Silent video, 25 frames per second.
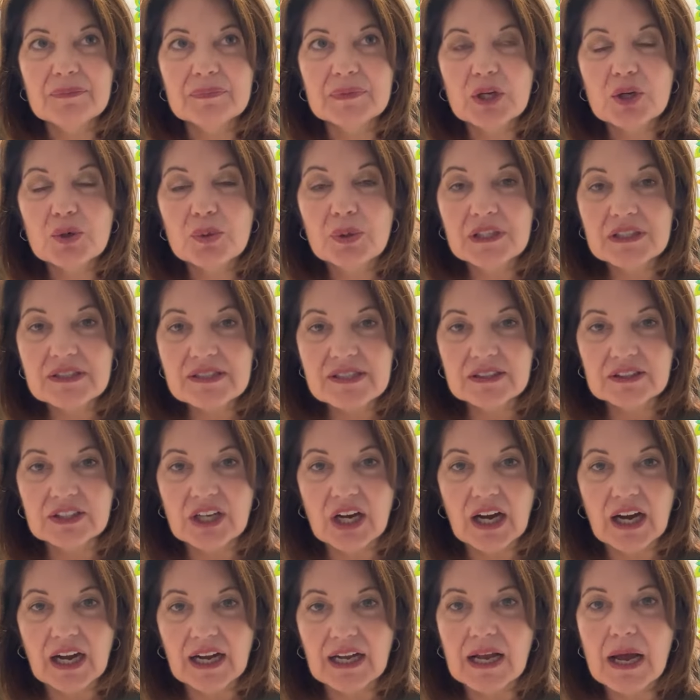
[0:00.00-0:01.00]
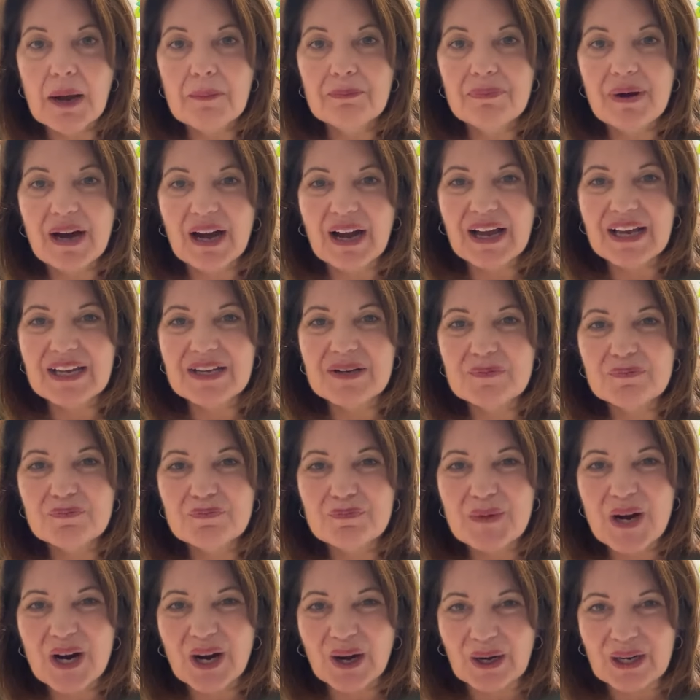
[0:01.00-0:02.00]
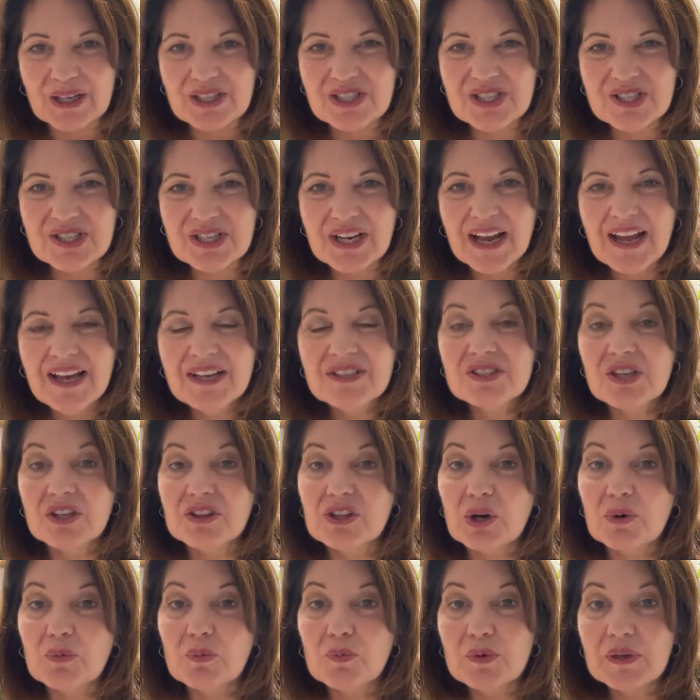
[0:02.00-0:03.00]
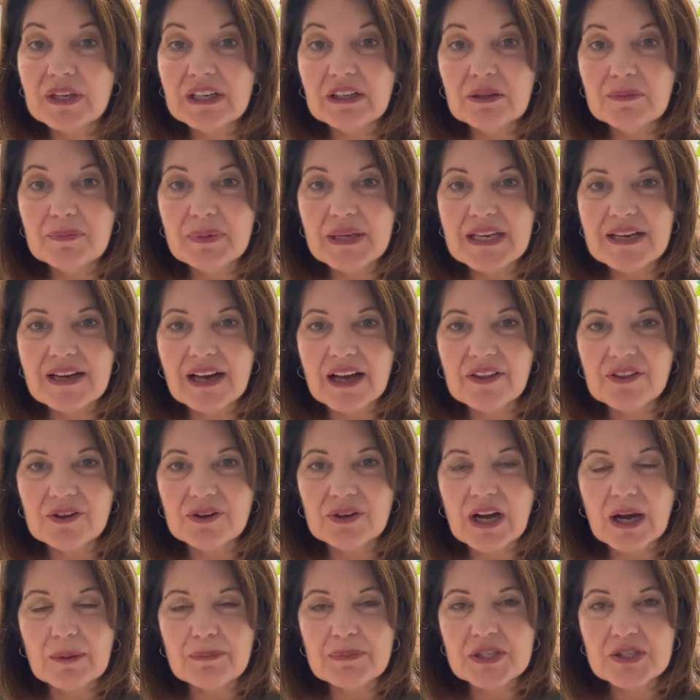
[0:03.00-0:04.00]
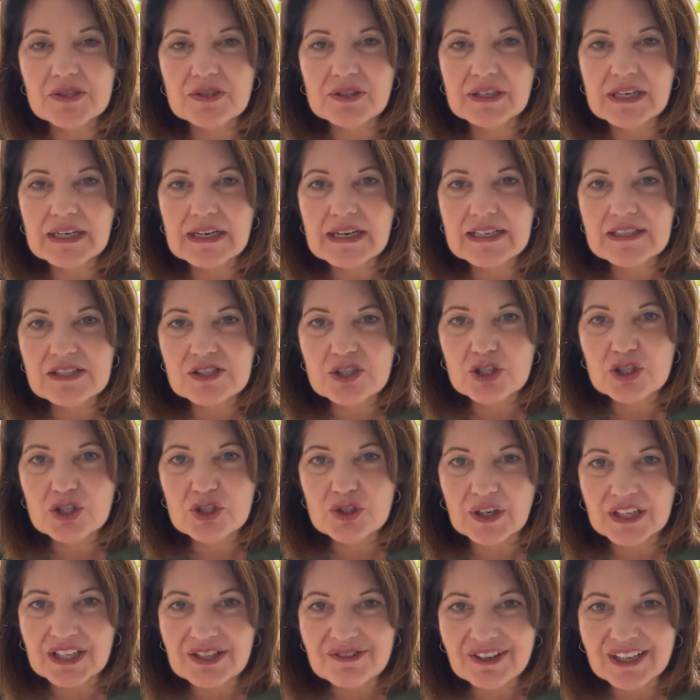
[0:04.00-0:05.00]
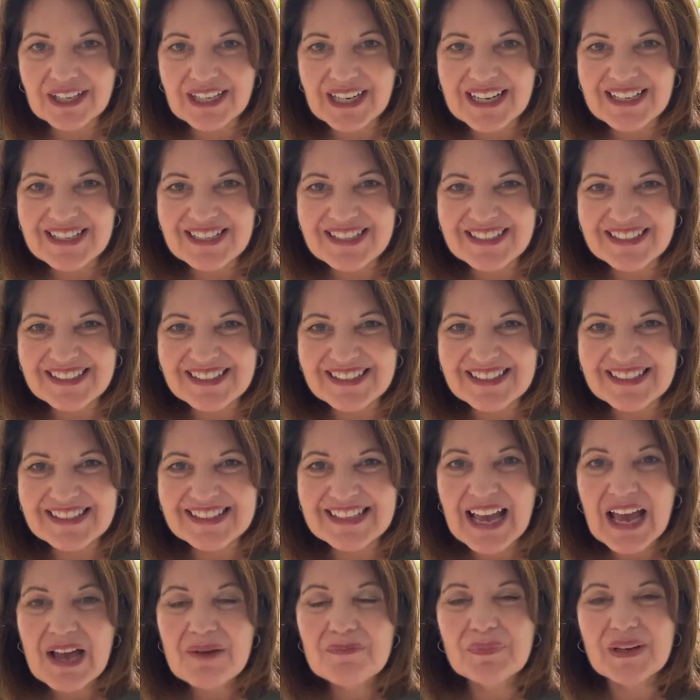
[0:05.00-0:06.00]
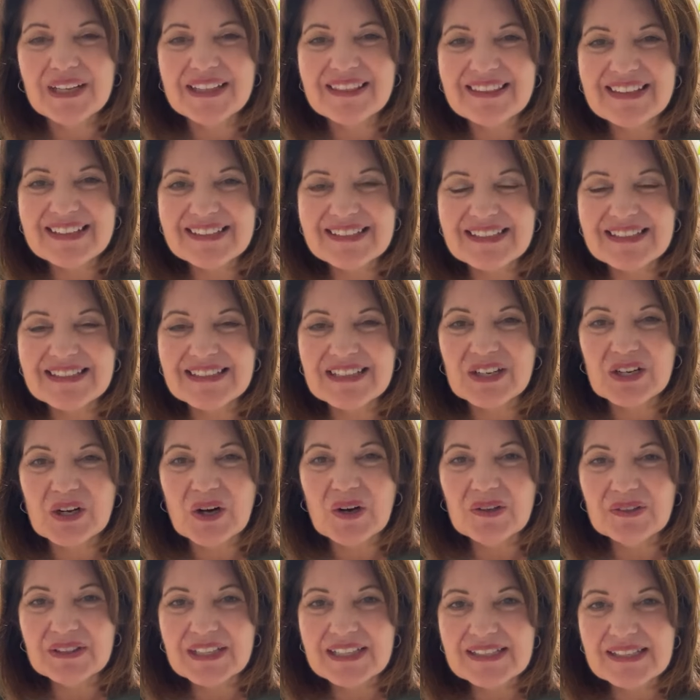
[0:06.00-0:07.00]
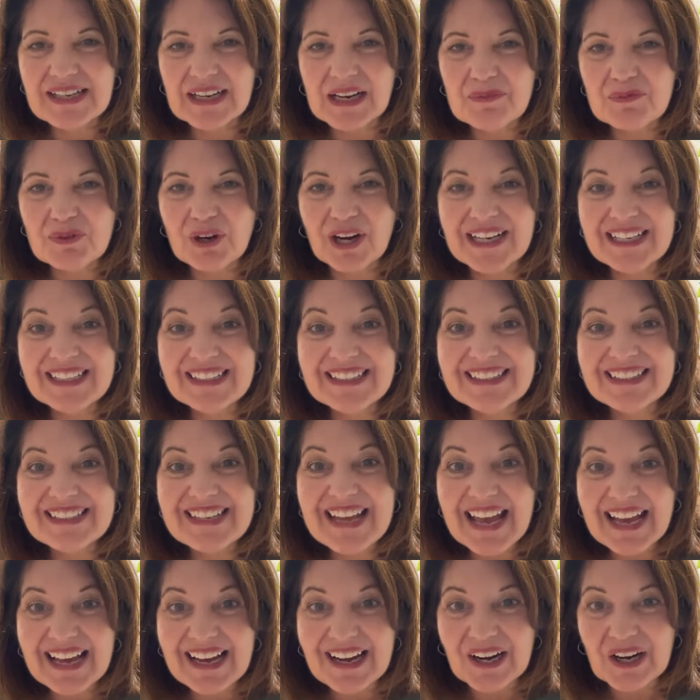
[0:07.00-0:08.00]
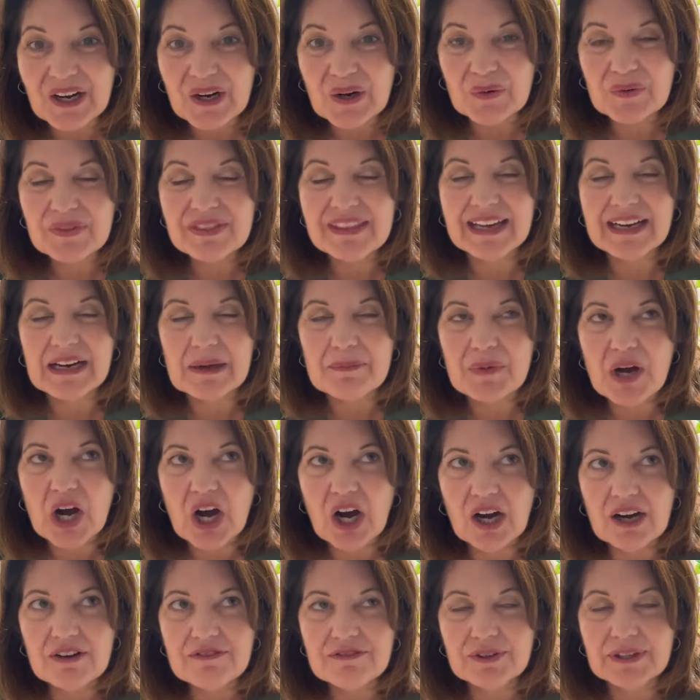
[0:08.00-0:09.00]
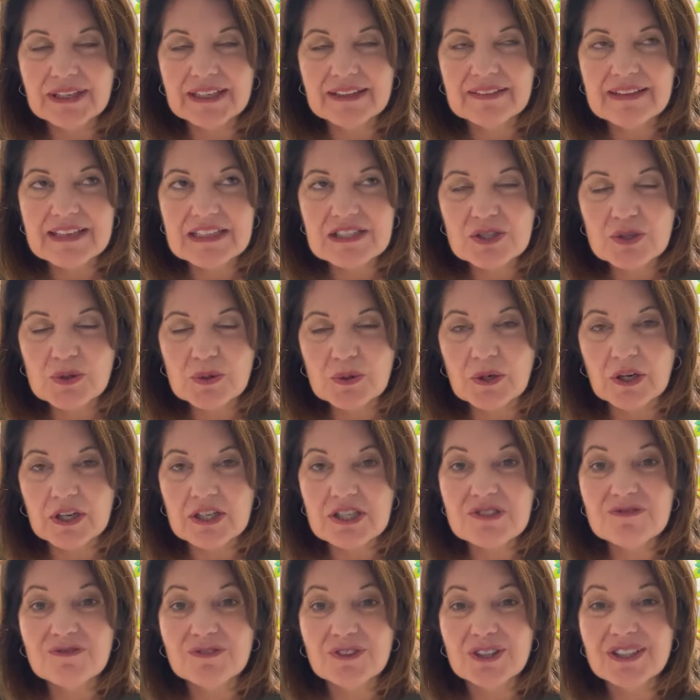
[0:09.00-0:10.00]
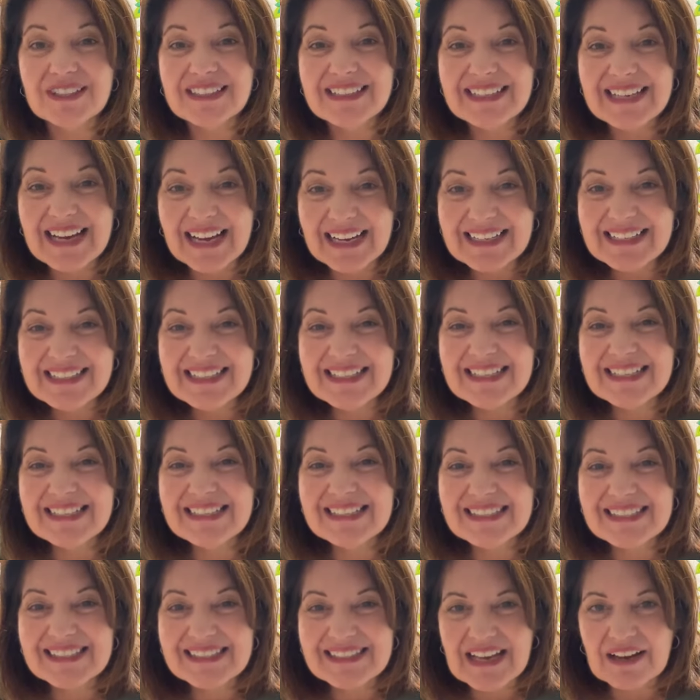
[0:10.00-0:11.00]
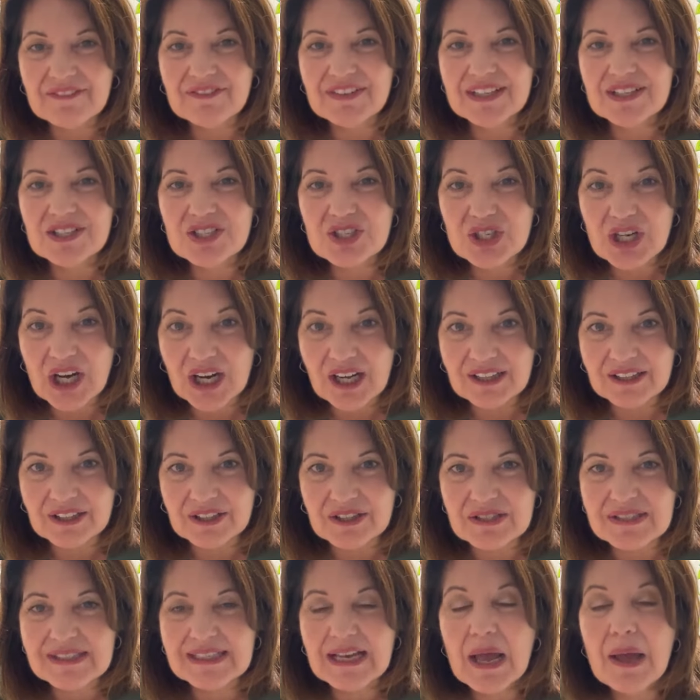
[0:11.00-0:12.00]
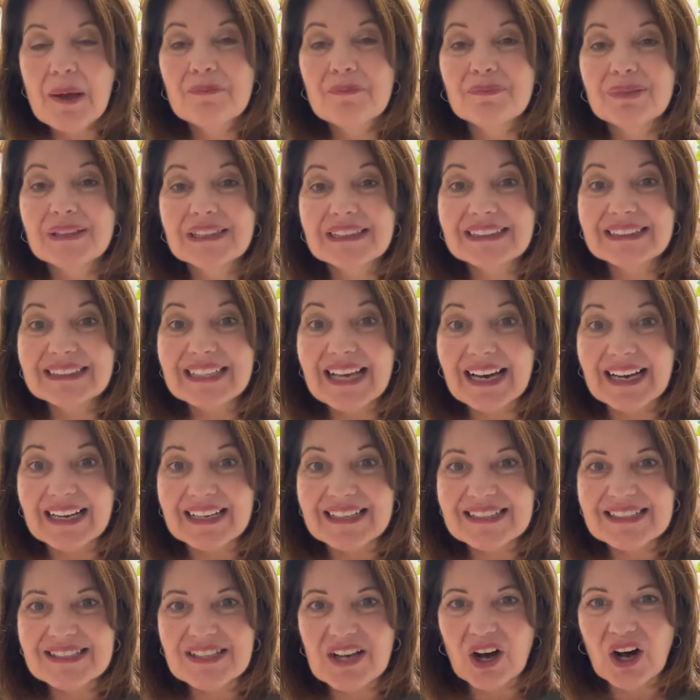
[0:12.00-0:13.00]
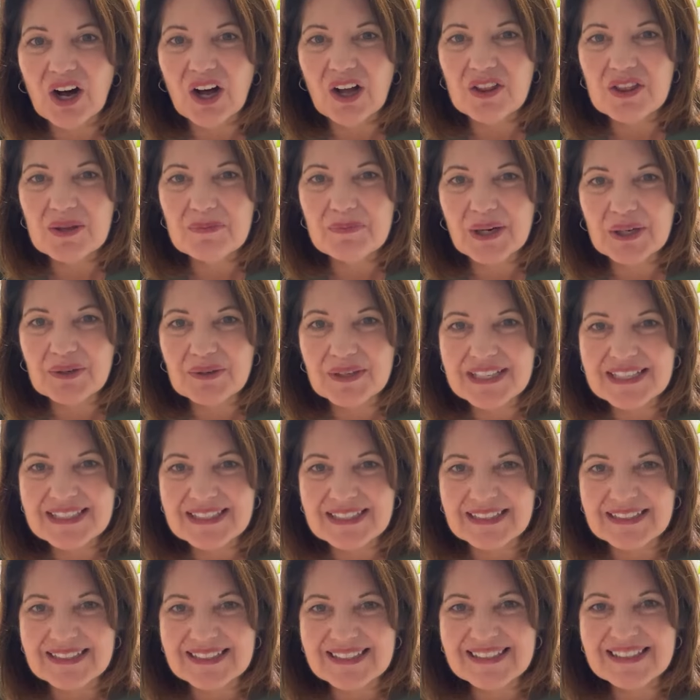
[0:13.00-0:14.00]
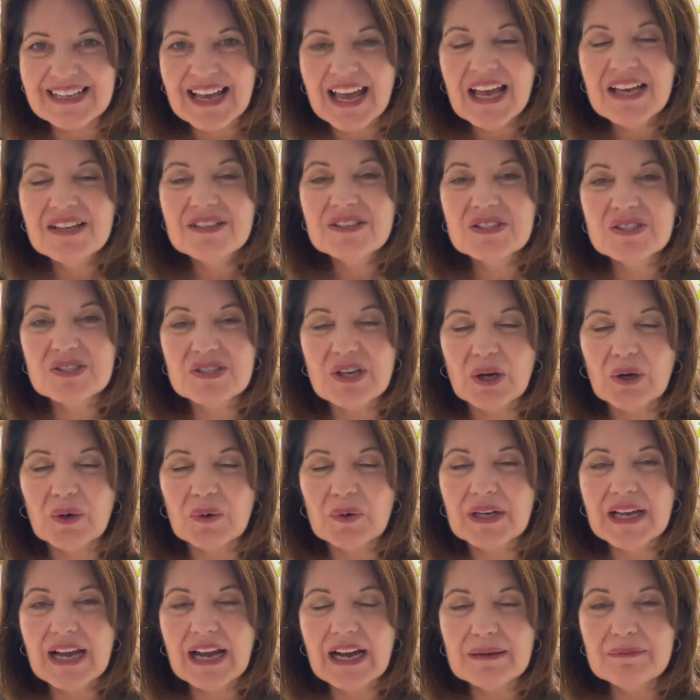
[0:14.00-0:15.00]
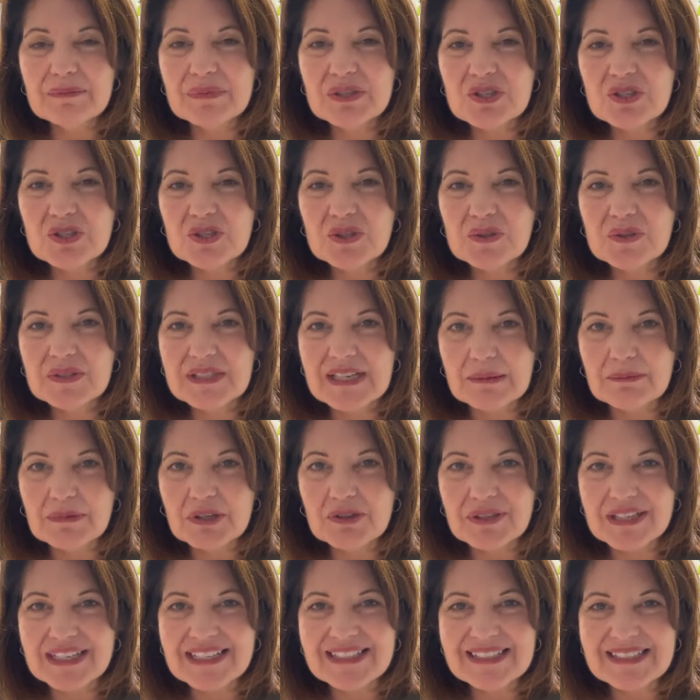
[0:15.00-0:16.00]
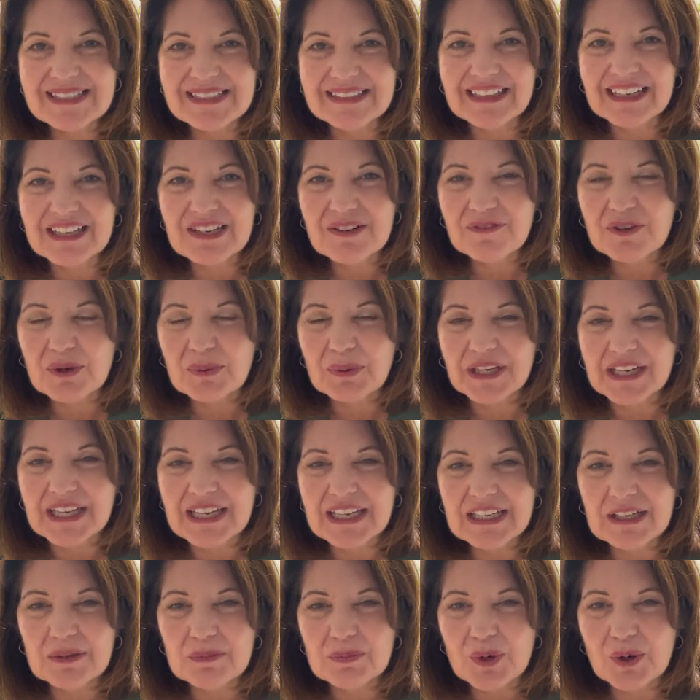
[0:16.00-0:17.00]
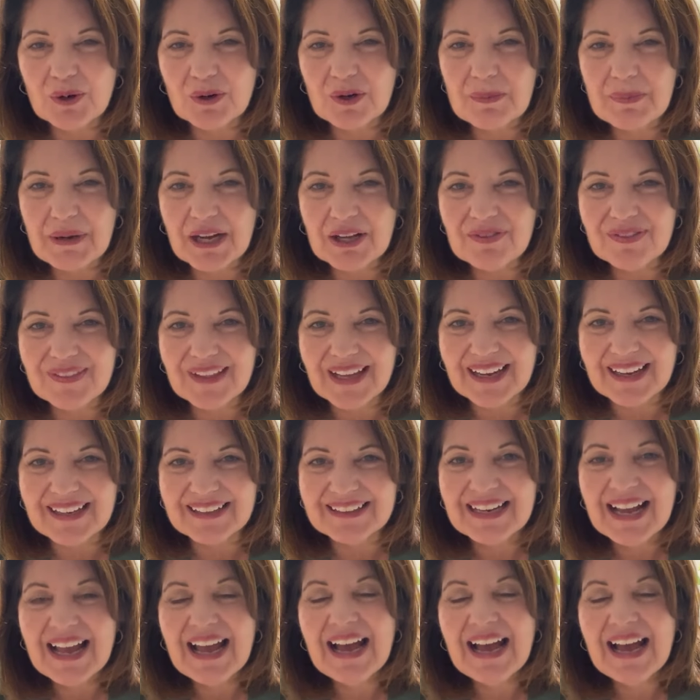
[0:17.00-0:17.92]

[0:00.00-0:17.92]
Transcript: quilt along by March. So there will be other opportunities to join gradations, but this is the only time right now that I'm offering this course for $97 plus all the bonuses. So come to demo days tonight if you want to hear more about that.